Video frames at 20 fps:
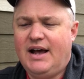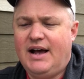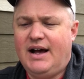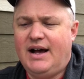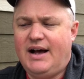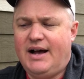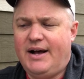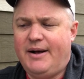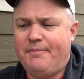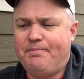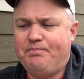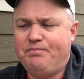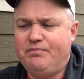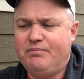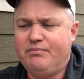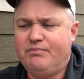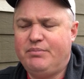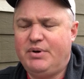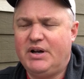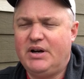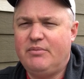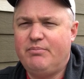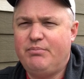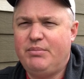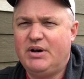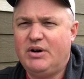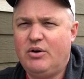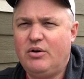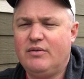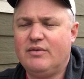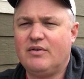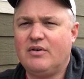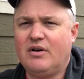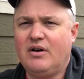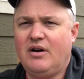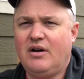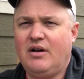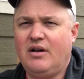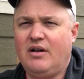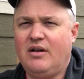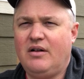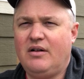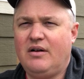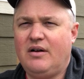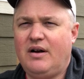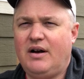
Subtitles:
But overall,